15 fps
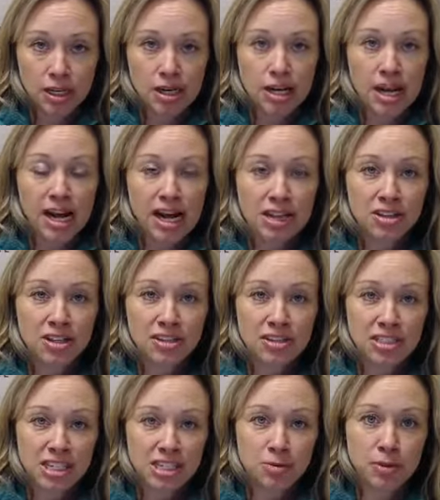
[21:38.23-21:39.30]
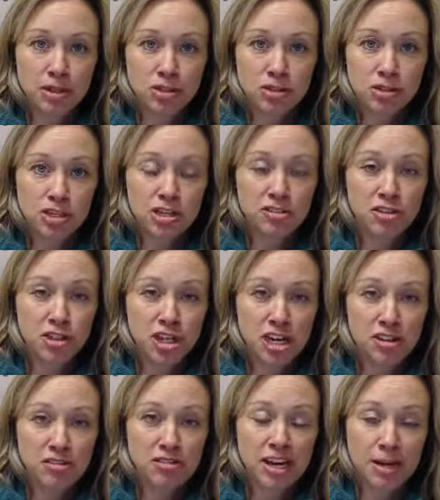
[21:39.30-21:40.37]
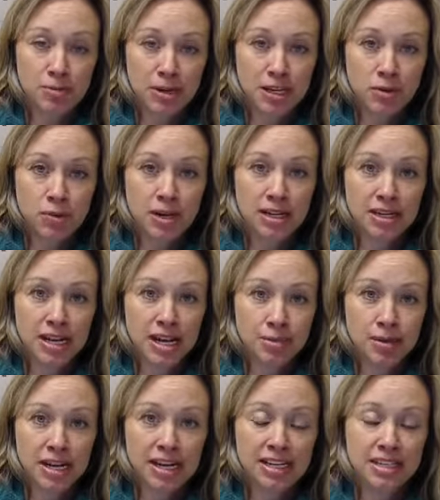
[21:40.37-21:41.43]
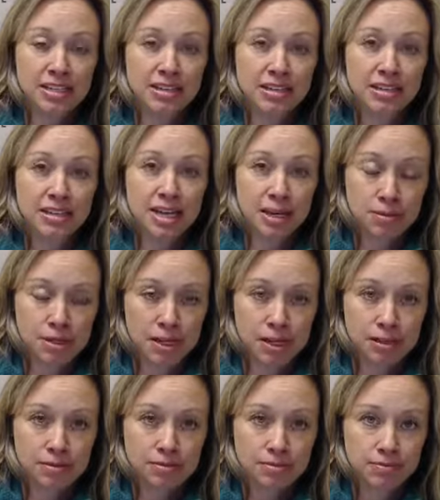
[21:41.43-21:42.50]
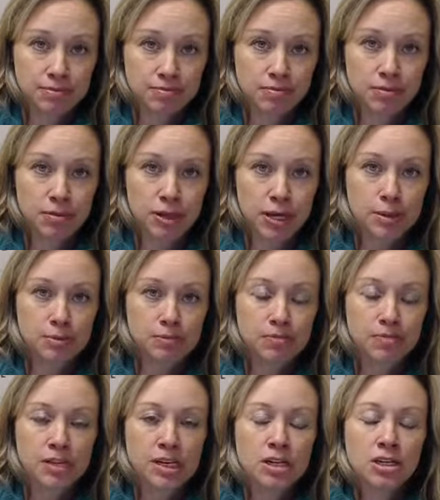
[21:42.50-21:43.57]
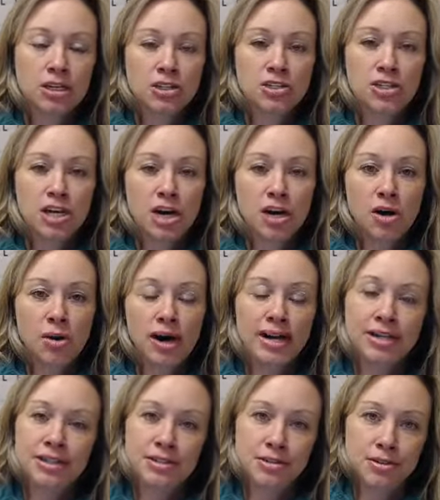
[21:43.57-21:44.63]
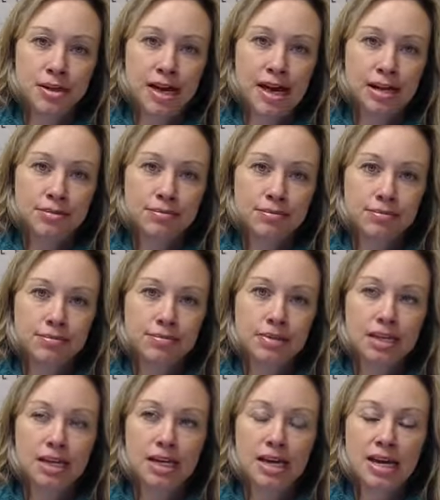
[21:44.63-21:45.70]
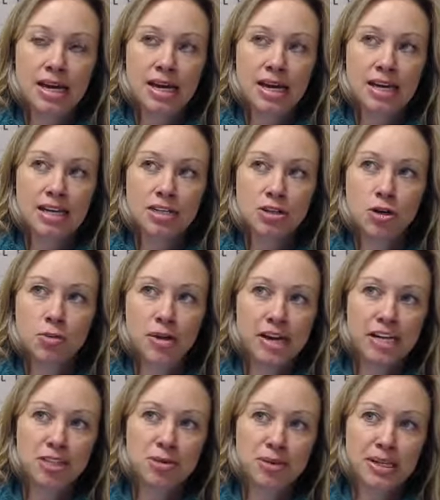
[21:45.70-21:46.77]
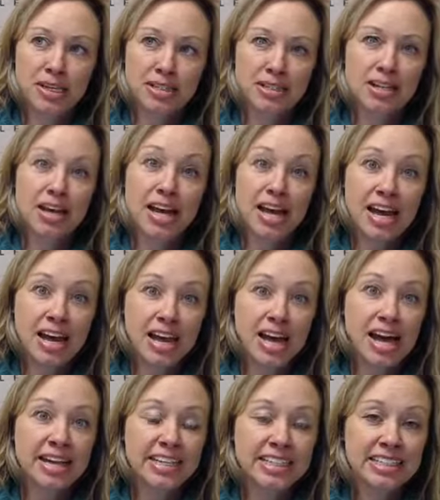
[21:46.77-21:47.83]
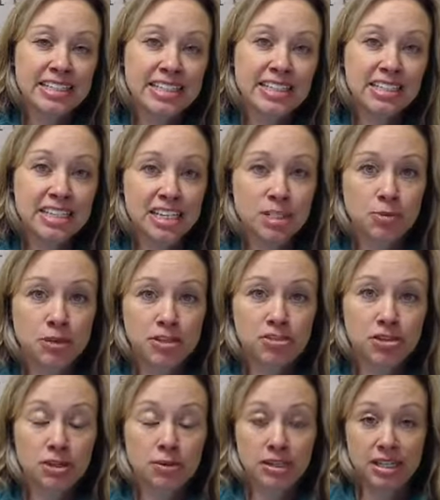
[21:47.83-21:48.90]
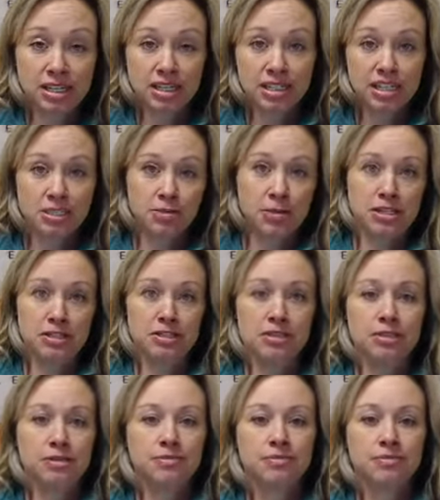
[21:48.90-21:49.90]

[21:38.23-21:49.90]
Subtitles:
I look at the dustbusters on the shelf, I pick one, I buy it, I'm done, right? So I didn't do that. And I told my husband, hey, I need to get a dustbuster. I want to get a dustbuster.